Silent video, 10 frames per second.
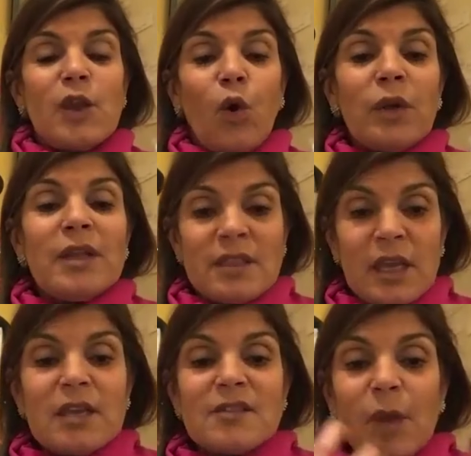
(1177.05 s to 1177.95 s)
The only
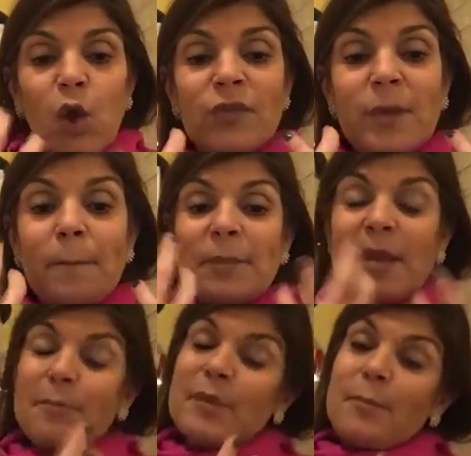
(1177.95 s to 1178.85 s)
thing is because
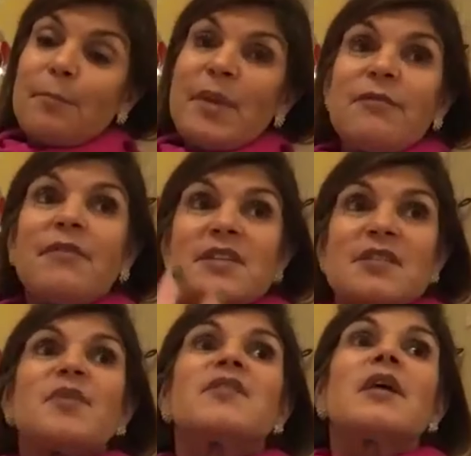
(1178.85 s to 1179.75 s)
the B
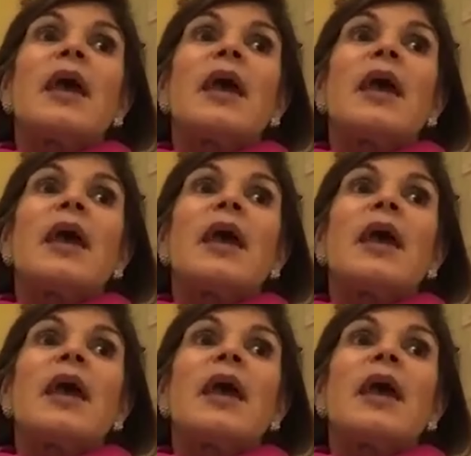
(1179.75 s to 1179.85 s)
vitamins